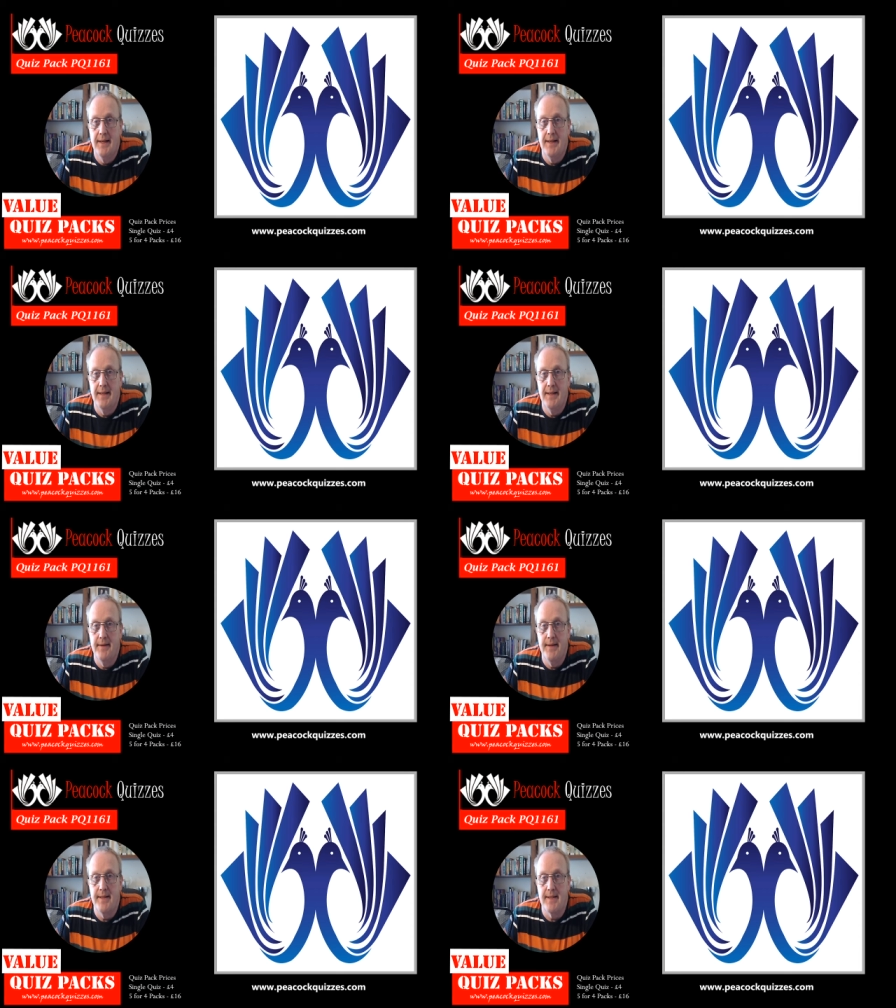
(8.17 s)

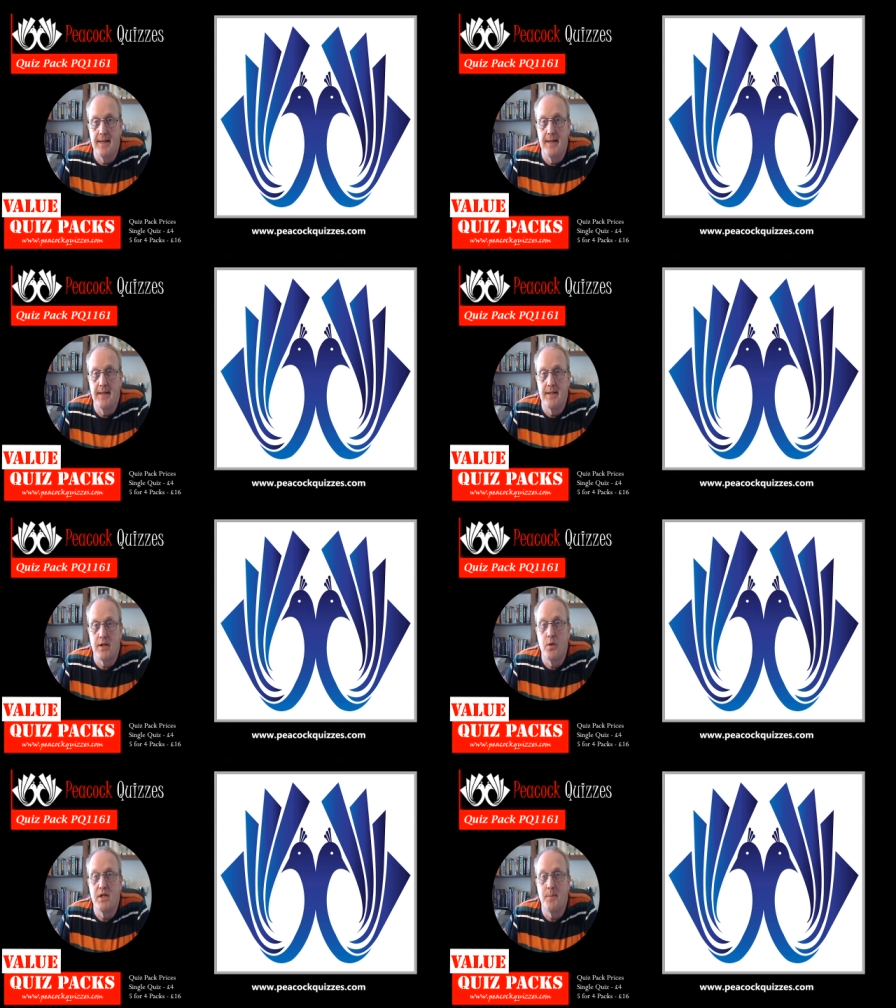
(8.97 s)
Uh, this is
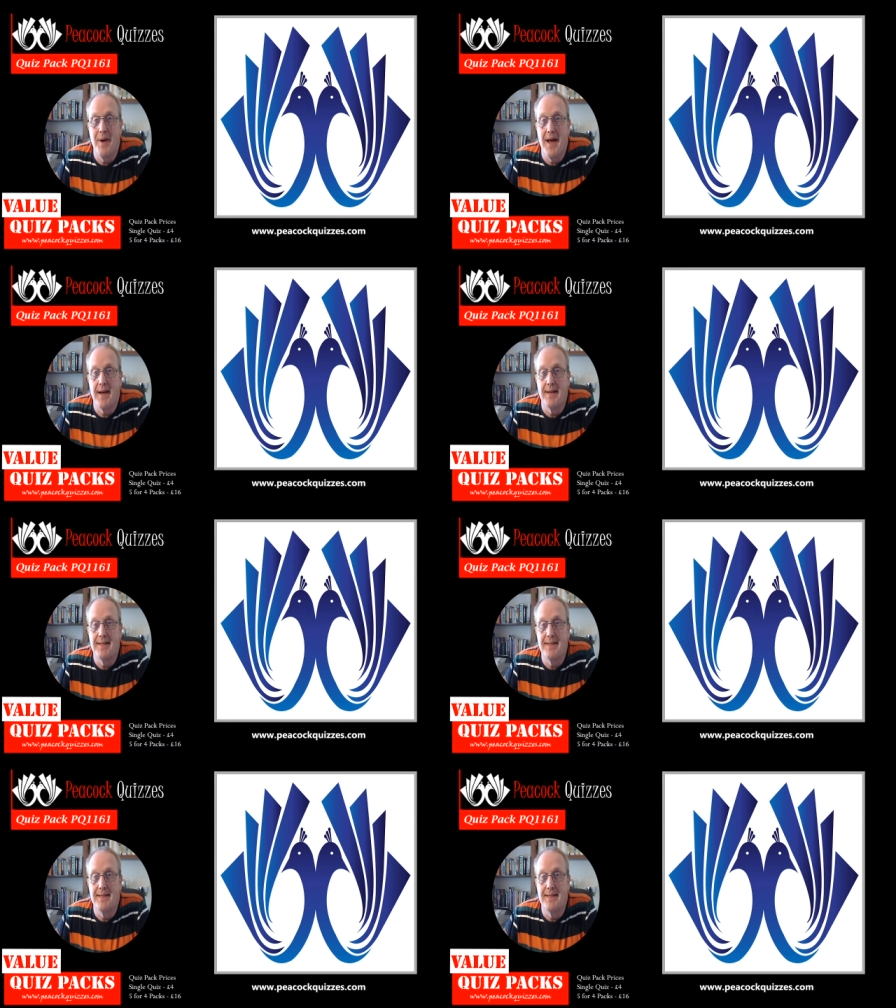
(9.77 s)
quiz pack